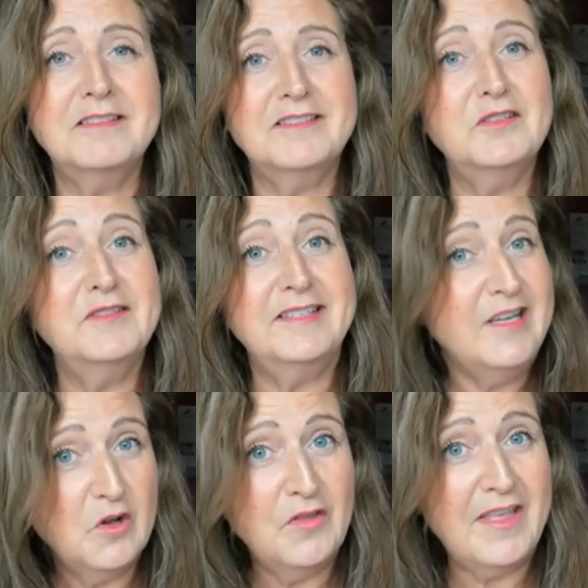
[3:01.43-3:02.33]
are still
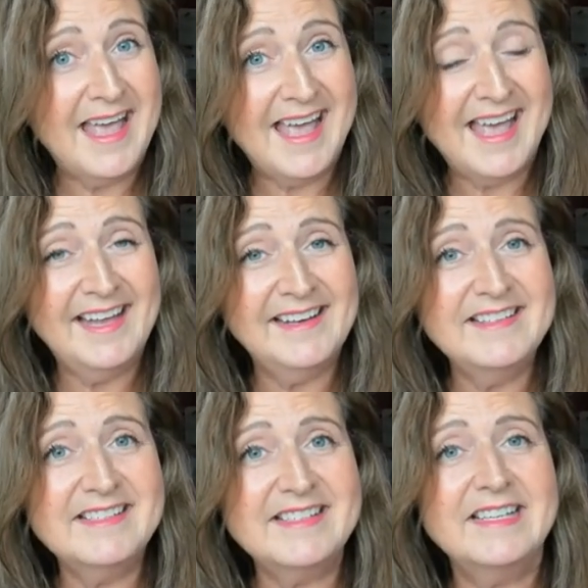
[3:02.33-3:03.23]
sitting on their
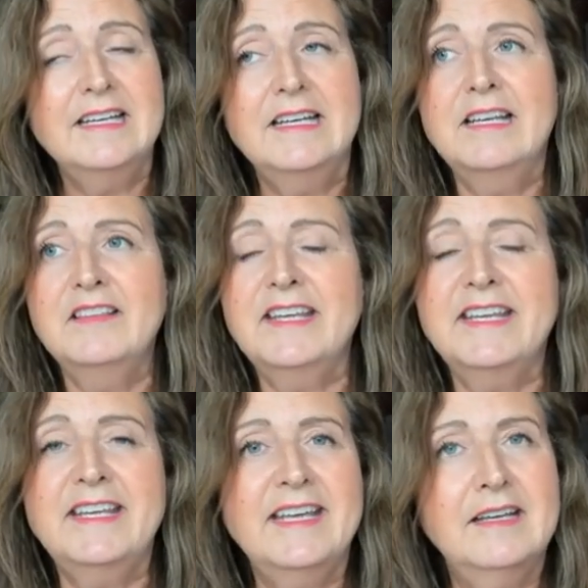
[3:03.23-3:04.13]
hands
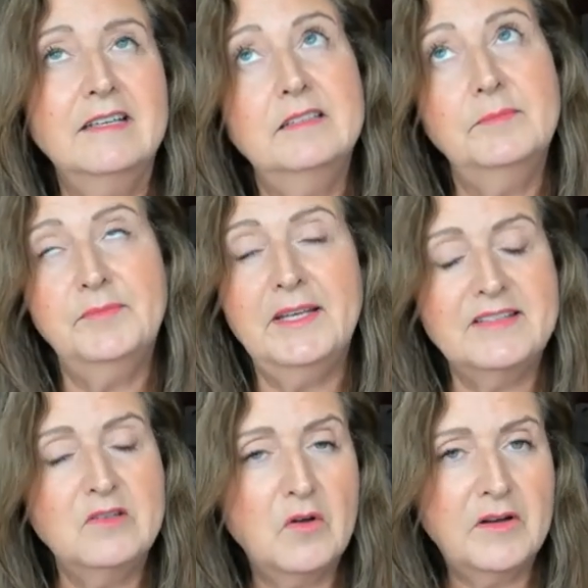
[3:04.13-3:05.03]
thinking
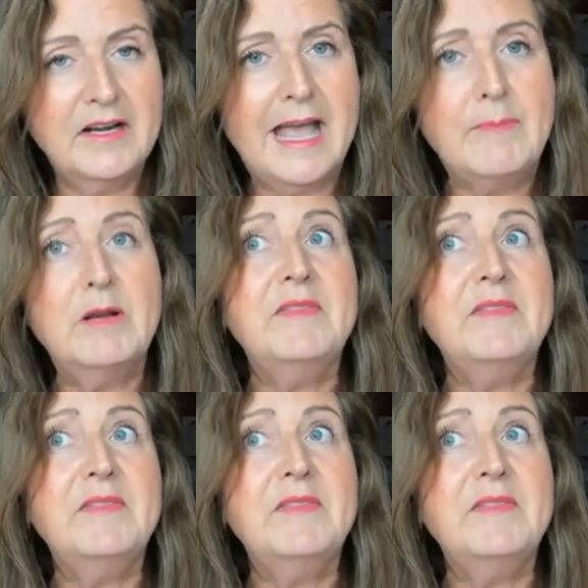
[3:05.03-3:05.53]
it's not going to happen.